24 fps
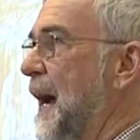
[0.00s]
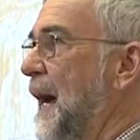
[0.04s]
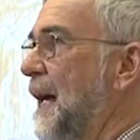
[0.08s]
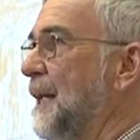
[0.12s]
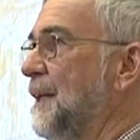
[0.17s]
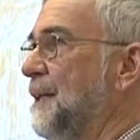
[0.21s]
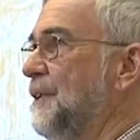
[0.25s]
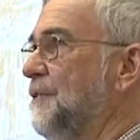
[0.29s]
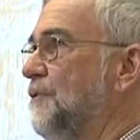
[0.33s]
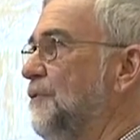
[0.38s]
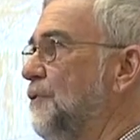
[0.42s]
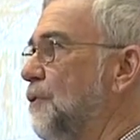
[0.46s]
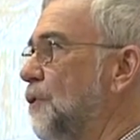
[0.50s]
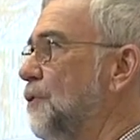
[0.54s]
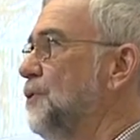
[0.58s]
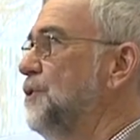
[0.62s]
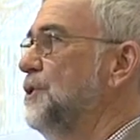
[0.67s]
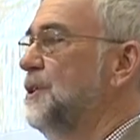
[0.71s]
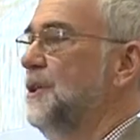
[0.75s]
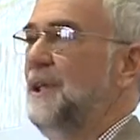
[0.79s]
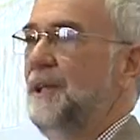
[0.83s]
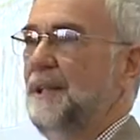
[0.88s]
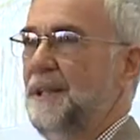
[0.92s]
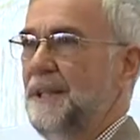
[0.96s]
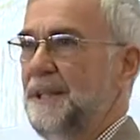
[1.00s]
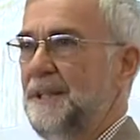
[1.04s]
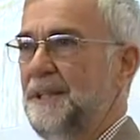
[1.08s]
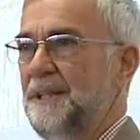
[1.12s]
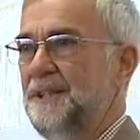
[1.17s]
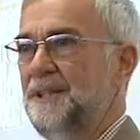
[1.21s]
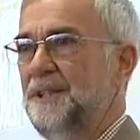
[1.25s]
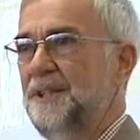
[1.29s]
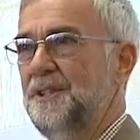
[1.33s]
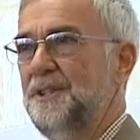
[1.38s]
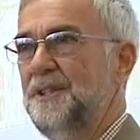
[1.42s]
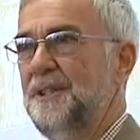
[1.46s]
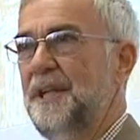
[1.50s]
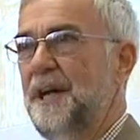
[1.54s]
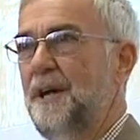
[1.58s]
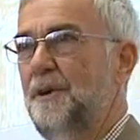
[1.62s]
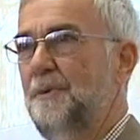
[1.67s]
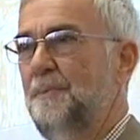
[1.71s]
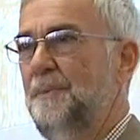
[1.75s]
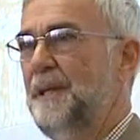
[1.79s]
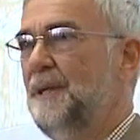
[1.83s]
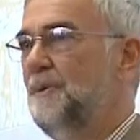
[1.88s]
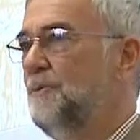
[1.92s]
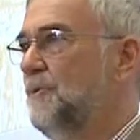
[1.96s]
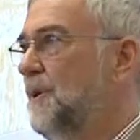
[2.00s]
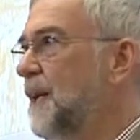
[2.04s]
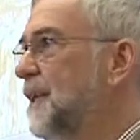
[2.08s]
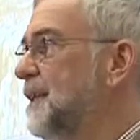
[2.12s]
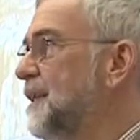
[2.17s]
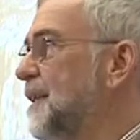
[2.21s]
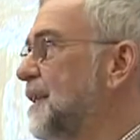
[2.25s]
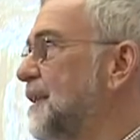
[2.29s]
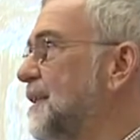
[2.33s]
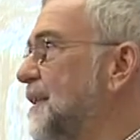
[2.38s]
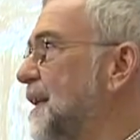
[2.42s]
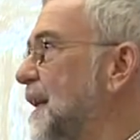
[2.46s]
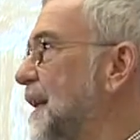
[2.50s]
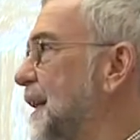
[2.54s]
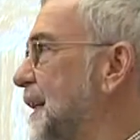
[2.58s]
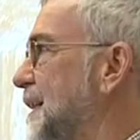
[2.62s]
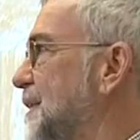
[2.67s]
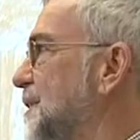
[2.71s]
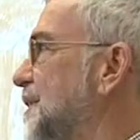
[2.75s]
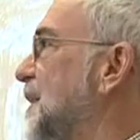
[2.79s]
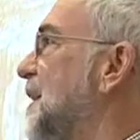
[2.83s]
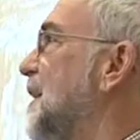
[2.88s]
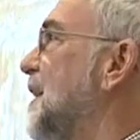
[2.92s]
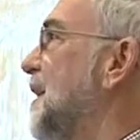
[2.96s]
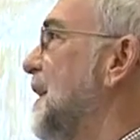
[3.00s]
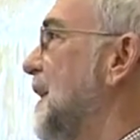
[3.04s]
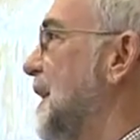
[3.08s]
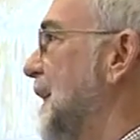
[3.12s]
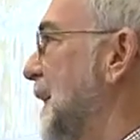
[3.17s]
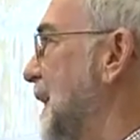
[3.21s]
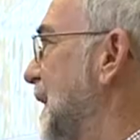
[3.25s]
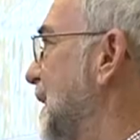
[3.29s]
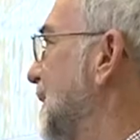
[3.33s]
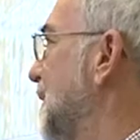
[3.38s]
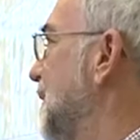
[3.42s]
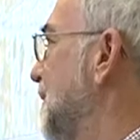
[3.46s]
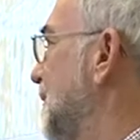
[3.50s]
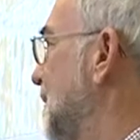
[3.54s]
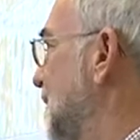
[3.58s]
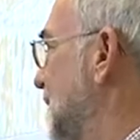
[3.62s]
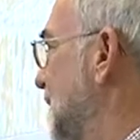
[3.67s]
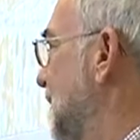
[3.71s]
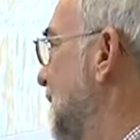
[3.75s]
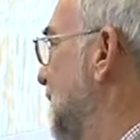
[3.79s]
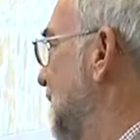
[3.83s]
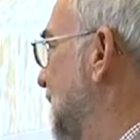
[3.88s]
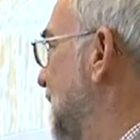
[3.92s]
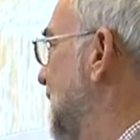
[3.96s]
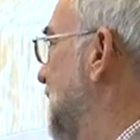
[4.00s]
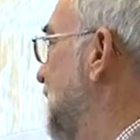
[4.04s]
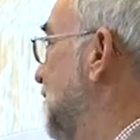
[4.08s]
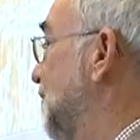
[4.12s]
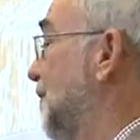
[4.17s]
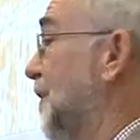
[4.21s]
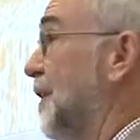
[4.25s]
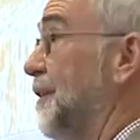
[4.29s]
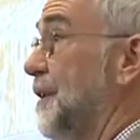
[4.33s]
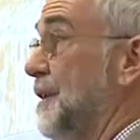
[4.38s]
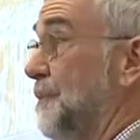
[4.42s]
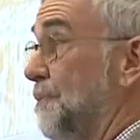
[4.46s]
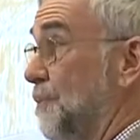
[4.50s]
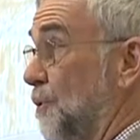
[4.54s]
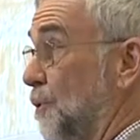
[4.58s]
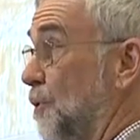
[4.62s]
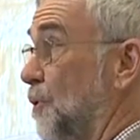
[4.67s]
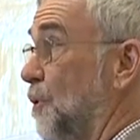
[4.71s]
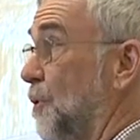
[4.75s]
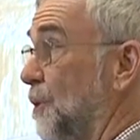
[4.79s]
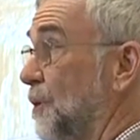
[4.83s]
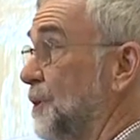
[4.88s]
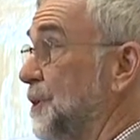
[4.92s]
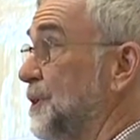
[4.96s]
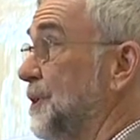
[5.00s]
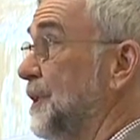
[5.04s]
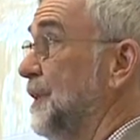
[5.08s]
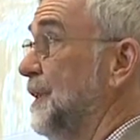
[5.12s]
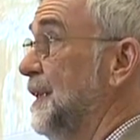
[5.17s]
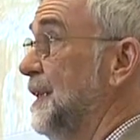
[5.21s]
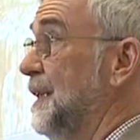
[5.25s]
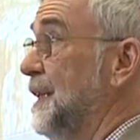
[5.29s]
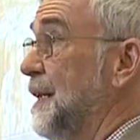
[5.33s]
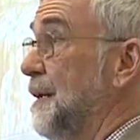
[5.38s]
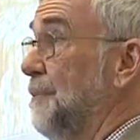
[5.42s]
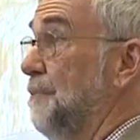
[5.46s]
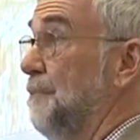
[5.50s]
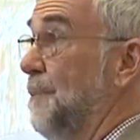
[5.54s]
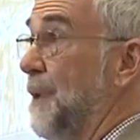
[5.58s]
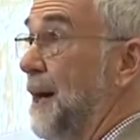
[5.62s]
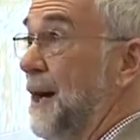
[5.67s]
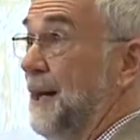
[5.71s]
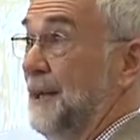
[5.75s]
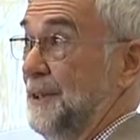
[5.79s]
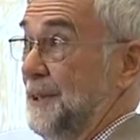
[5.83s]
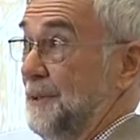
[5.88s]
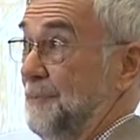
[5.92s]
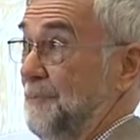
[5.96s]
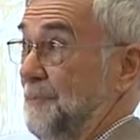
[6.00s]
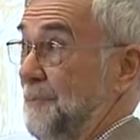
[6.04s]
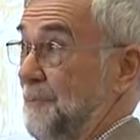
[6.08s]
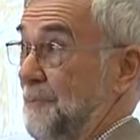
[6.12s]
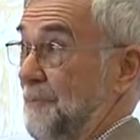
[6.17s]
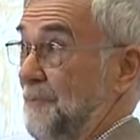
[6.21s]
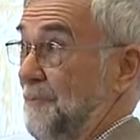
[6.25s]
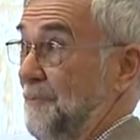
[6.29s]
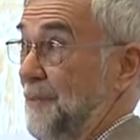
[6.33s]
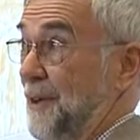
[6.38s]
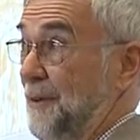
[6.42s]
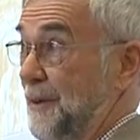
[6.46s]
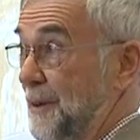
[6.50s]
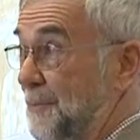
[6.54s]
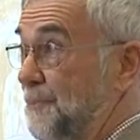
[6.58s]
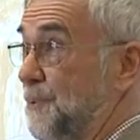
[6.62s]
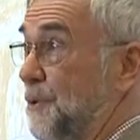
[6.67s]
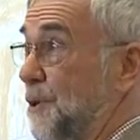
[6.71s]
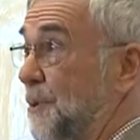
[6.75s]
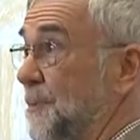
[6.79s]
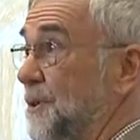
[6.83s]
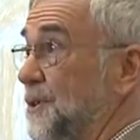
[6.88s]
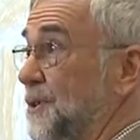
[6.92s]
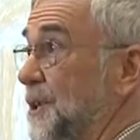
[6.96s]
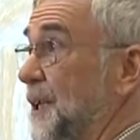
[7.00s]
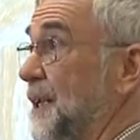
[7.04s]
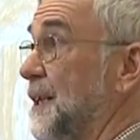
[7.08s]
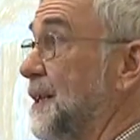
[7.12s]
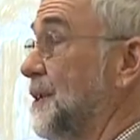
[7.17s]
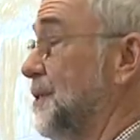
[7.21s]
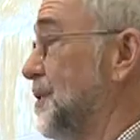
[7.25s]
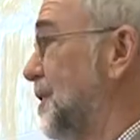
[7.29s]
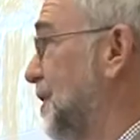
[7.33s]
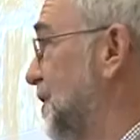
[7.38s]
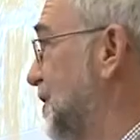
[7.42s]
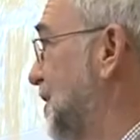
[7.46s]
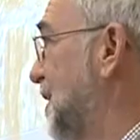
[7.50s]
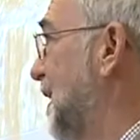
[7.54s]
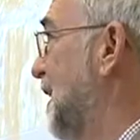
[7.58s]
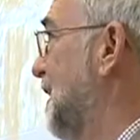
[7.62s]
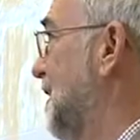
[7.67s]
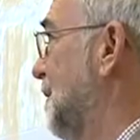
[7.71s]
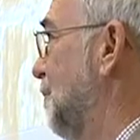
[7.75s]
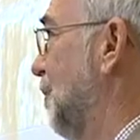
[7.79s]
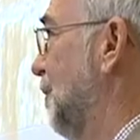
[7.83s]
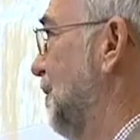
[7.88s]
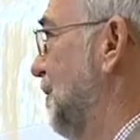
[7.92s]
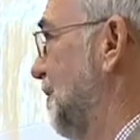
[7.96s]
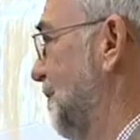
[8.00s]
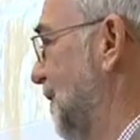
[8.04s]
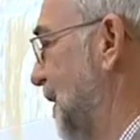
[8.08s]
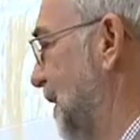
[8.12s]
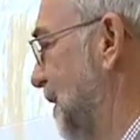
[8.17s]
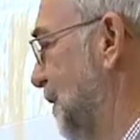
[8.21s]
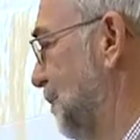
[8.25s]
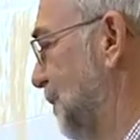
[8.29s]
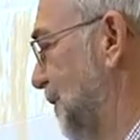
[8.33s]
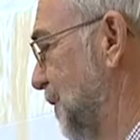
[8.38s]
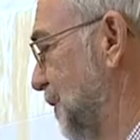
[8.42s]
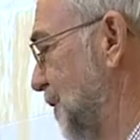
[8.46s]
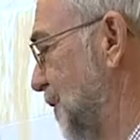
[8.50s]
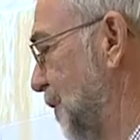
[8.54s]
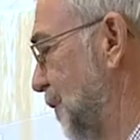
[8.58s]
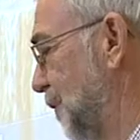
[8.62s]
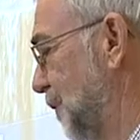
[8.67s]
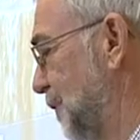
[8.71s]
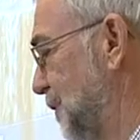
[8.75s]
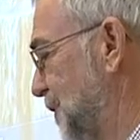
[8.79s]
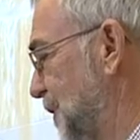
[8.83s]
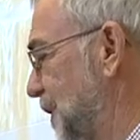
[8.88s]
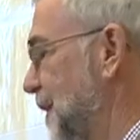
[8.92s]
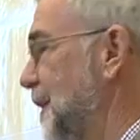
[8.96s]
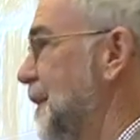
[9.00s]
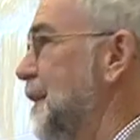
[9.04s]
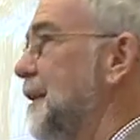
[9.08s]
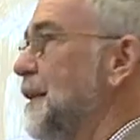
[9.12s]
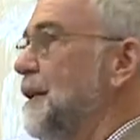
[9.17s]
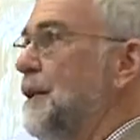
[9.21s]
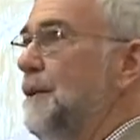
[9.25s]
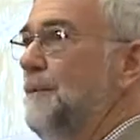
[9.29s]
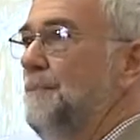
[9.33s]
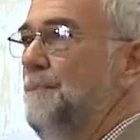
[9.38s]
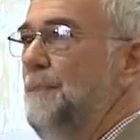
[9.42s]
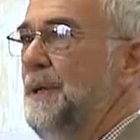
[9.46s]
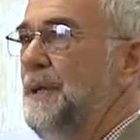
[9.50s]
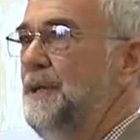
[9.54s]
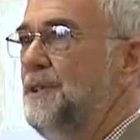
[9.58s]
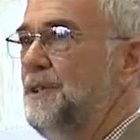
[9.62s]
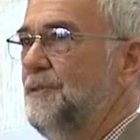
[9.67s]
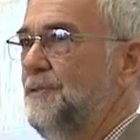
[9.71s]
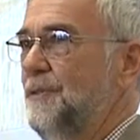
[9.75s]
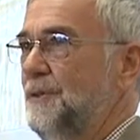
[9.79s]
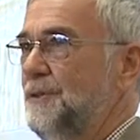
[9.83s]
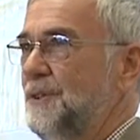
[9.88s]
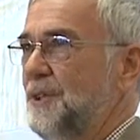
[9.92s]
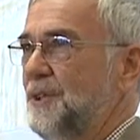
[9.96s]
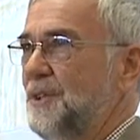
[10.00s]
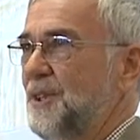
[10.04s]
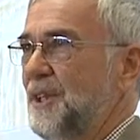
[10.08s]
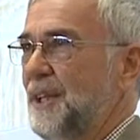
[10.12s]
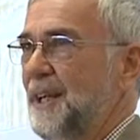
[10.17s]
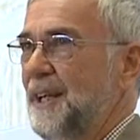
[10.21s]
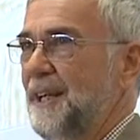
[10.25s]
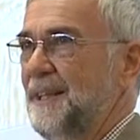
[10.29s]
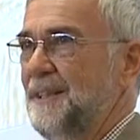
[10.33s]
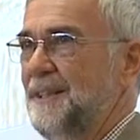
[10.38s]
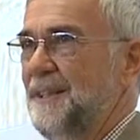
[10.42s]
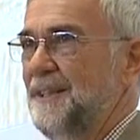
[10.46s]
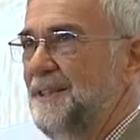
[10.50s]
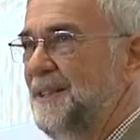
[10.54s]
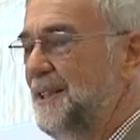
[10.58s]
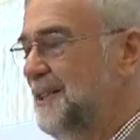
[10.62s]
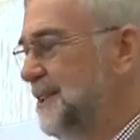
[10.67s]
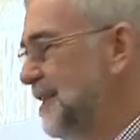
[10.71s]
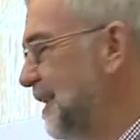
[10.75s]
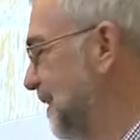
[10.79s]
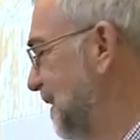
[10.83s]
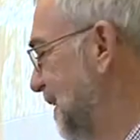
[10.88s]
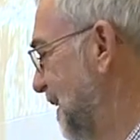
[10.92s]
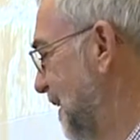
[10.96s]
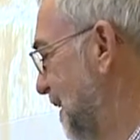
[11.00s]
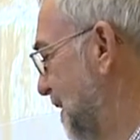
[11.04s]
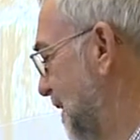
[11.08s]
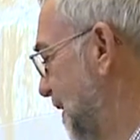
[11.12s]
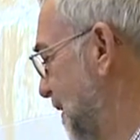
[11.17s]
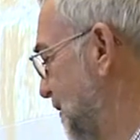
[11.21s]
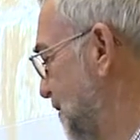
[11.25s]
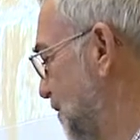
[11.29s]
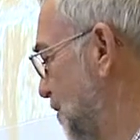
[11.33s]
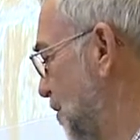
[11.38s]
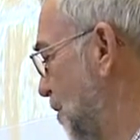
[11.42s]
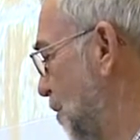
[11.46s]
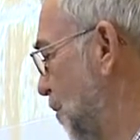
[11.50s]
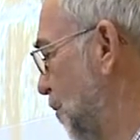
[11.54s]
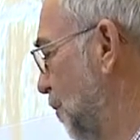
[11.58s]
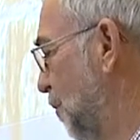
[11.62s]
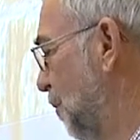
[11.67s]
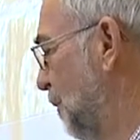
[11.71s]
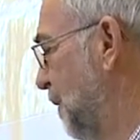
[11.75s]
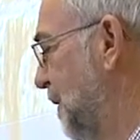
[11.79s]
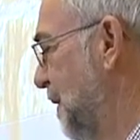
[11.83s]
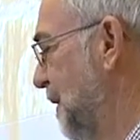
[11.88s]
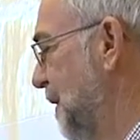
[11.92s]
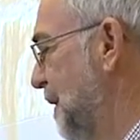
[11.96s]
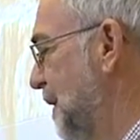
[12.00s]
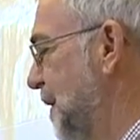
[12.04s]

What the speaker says: And fortunately, this has now been recognized in these very broad but very promising Sustainable Development Goals. Peaceful societies is in there as goal